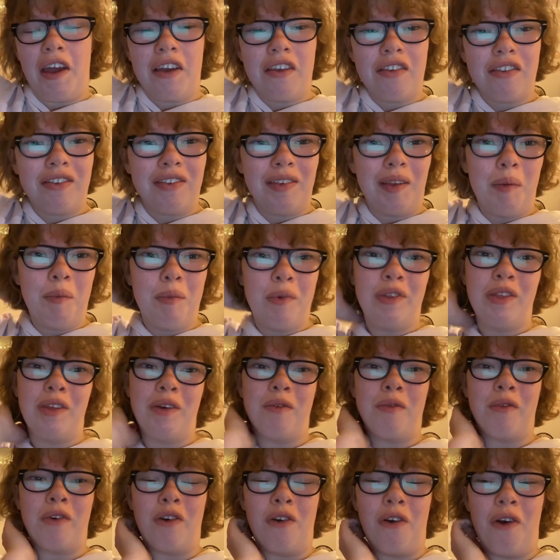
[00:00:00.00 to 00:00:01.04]
I stumbled
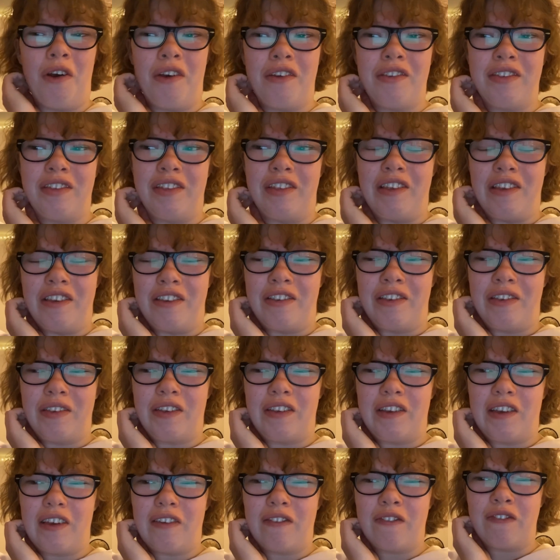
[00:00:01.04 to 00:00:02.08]
across
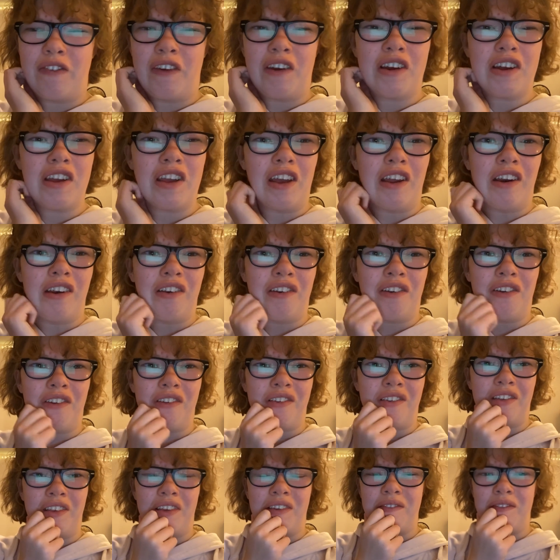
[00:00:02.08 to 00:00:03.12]
this very
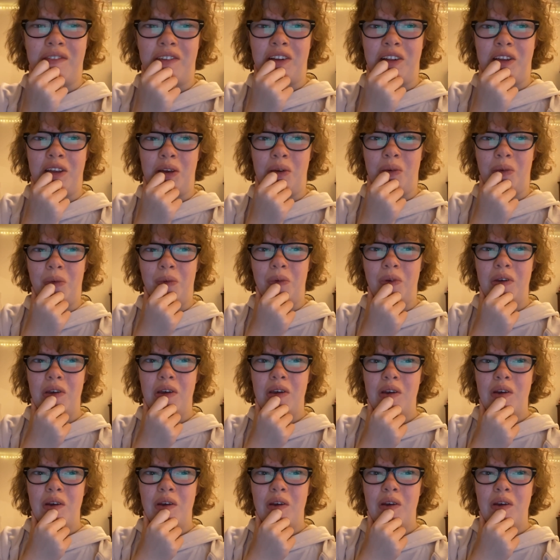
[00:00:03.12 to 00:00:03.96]
interesting video